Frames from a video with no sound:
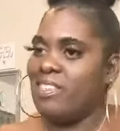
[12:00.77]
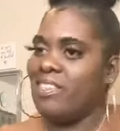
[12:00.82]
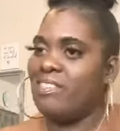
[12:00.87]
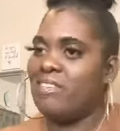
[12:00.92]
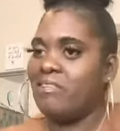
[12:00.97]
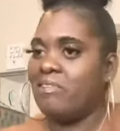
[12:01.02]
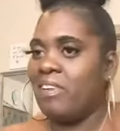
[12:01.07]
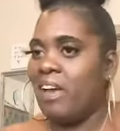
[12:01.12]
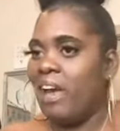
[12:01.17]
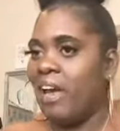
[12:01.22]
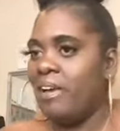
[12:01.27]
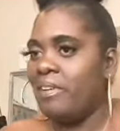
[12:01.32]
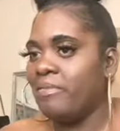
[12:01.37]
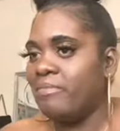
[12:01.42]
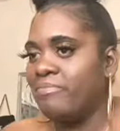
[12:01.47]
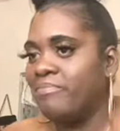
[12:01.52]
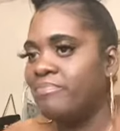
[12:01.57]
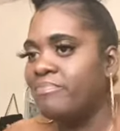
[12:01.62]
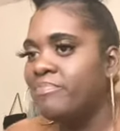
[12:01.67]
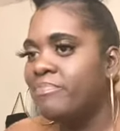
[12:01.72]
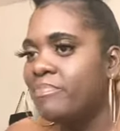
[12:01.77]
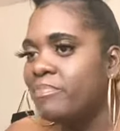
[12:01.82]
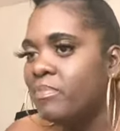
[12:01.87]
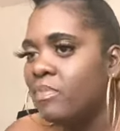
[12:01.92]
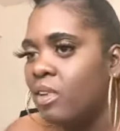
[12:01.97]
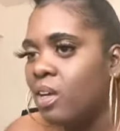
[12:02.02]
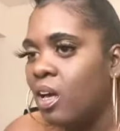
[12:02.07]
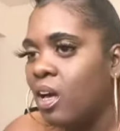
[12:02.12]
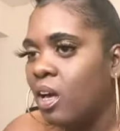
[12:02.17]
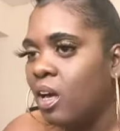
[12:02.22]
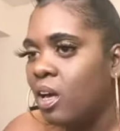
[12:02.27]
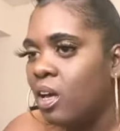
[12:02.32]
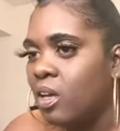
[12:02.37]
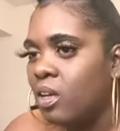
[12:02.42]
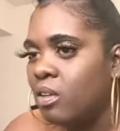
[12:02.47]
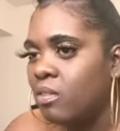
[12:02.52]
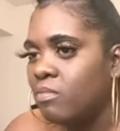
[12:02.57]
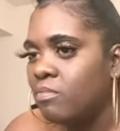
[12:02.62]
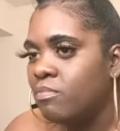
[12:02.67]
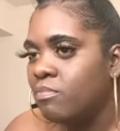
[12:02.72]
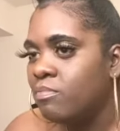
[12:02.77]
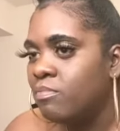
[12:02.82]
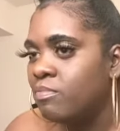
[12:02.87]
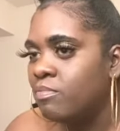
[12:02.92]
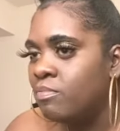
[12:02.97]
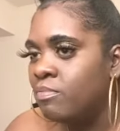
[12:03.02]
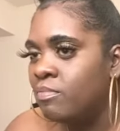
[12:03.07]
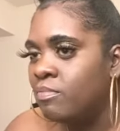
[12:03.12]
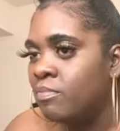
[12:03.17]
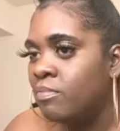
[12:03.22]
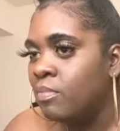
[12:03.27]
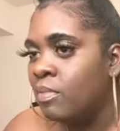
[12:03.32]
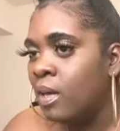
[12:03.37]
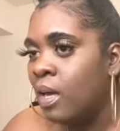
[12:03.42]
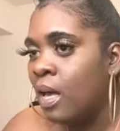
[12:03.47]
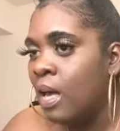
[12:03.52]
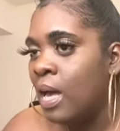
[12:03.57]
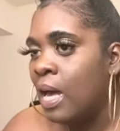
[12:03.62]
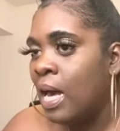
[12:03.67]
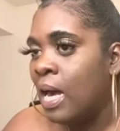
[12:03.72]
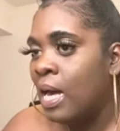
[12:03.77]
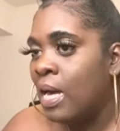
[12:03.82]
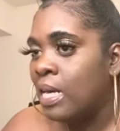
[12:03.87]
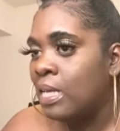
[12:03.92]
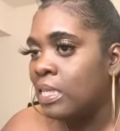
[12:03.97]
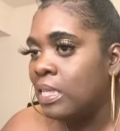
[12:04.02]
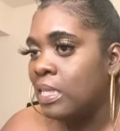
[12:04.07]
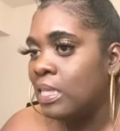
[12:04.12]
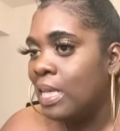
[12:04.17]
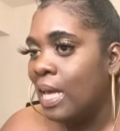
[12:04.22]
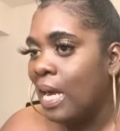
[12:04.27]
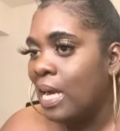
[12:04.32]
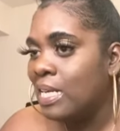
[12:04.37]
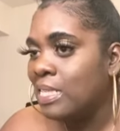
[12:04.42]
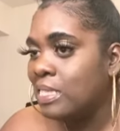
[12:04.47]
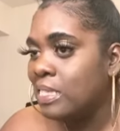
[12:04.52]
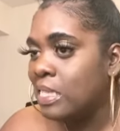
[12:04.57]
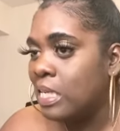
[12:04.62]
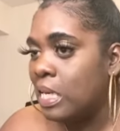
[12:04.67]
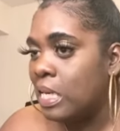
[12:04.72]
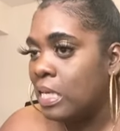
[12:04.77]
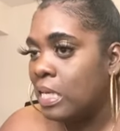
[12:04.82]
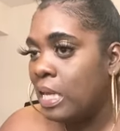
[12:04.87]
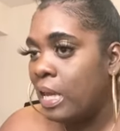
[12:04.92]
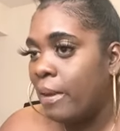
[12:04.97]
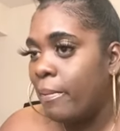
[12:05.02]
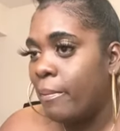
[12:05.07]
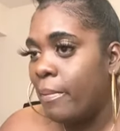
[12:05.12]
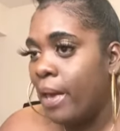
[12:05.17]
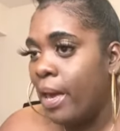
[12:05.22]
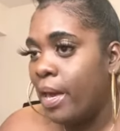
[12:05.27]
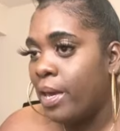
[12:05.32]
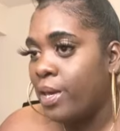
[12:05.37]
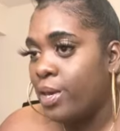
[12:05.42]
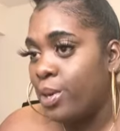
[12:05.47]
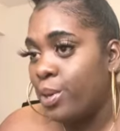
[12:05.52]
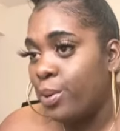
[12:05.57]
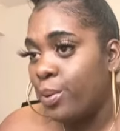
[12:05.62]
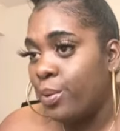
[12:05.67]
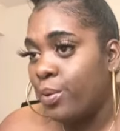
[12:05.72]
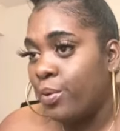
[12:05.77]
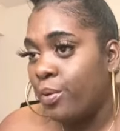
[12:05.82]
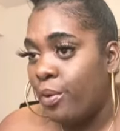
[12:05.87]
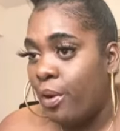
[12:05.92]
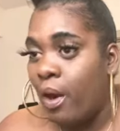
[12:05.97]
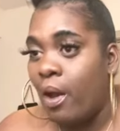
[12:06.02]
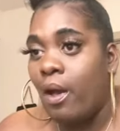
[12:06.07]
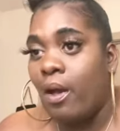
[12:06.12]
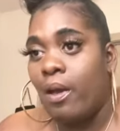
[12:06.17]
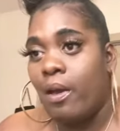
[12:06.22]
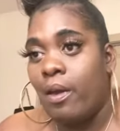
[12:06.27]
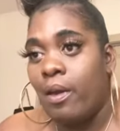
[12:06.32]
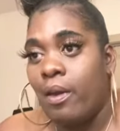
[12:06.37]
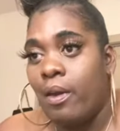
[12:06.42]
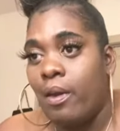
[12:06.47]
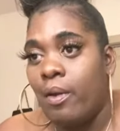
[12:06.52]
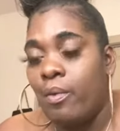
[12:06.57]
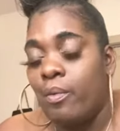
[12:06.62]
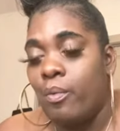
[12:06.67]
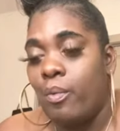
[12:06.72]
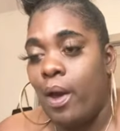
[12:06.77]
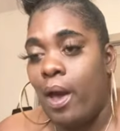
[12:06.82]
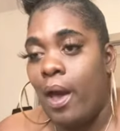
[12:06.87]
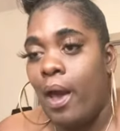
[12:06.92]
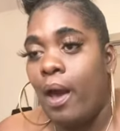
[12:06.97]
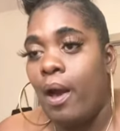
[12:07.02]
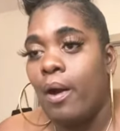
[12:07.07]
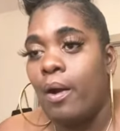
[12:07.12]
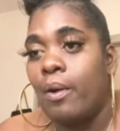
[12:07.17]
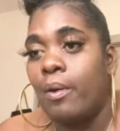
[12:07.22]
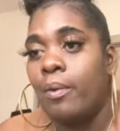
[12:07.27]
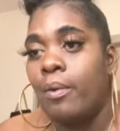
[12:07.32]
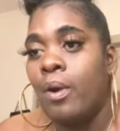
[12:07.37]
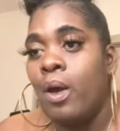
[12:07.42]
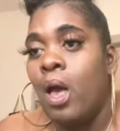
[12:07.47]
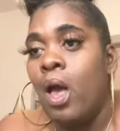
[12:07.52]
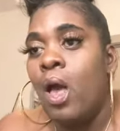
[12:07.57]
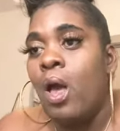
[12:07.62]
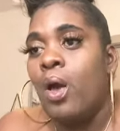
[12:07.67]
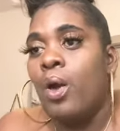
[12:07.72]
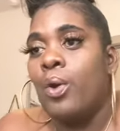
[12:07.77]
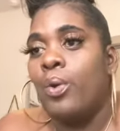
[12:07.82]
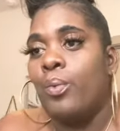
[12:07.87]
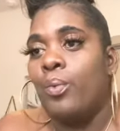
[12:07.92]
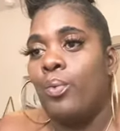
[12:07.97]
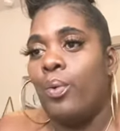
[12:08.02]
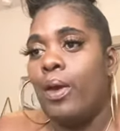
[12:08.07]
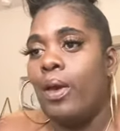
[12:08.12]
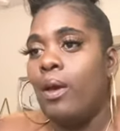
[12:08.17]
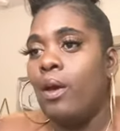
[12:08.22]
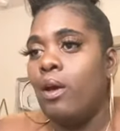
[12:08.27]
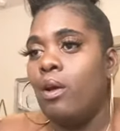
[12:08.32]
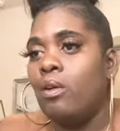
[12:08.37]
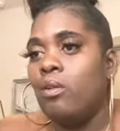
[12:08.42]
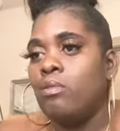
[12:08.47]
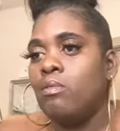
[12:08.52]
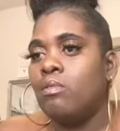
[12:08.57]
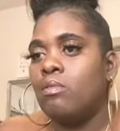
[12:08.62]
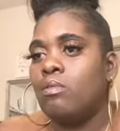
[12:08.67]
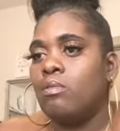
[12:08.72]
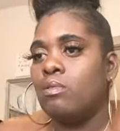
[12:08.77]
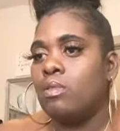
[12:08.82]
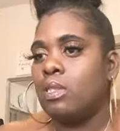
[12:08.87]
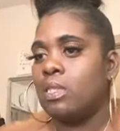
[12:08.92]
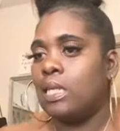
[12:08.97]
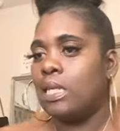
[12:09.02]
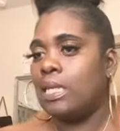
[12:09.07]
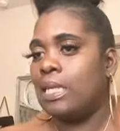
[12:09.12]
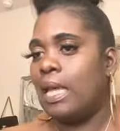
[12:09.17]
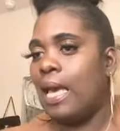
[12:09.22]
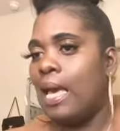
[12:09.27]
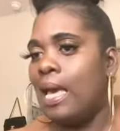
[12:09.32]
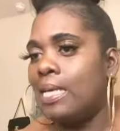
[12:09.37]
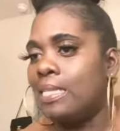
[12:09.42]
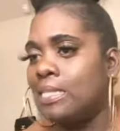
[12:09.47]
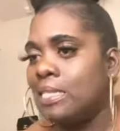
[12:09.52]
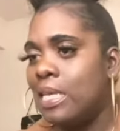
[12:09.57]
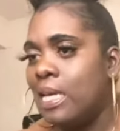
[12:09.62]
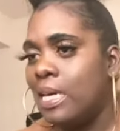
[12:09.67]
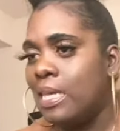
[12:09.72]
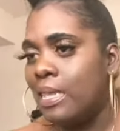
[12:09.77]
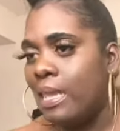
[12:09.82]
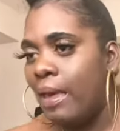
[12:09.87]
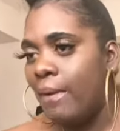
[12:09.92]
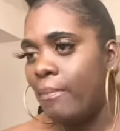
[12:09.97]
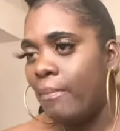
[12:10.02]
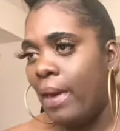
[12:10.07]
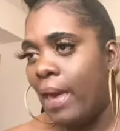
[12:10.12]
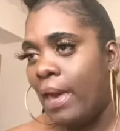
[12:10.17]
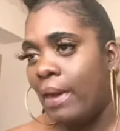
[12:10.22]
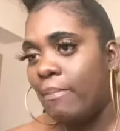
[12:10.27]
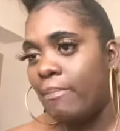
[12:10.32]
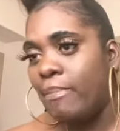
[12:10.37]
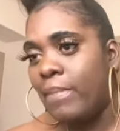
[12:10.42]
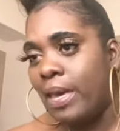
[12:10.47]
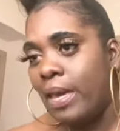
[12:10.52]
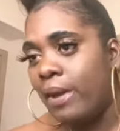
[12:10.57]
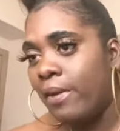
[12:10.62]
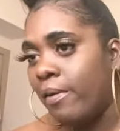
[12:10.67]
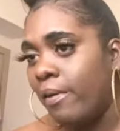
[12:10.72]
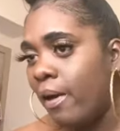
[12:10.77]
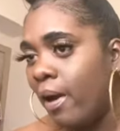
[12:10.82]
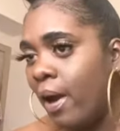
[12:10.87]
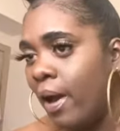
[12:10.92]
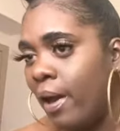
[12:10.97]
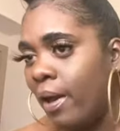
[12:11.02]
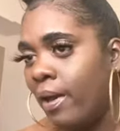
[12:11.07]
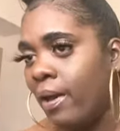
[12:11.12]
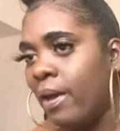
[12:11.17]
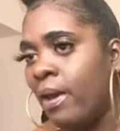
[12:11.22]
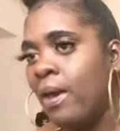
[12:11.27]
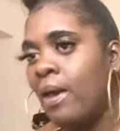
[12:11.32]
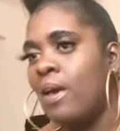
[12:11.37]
Okay. The last thing that made you cry. Wow. Well, the last thing that made me cry.